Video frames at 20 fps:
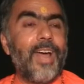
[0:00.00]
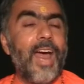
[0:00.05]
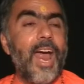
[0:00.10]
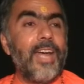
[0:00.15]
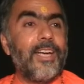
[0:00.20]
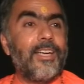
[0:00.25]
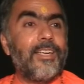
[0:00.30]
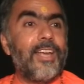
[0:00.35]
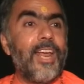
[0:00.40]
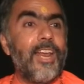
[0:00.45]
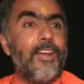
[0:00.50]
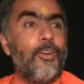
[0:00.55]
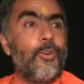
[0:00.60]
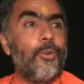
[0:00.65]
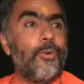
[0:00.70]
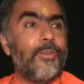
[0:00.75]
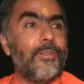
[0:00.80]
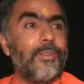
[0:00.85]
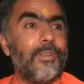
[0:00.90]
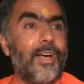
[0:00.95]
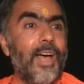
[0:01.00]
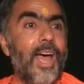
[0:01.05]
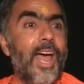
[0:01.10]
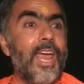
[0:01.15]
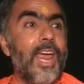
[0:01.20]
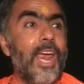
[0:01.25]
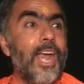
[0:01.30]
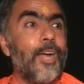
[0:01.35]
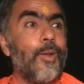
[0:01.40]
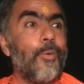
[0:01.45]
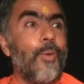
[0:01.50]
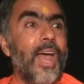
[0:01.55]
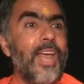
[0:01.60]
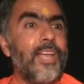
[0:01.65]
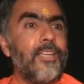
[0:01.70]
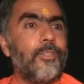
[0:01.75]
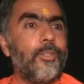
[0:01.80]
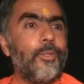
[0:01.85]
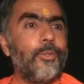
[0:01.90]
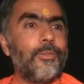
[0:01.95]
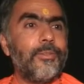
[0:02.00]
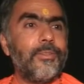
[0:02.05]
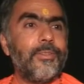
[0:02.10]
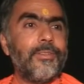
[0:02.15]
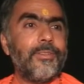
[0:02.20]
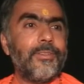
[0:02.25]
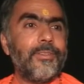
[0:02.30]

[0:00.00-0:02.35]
I tell you, I advise you,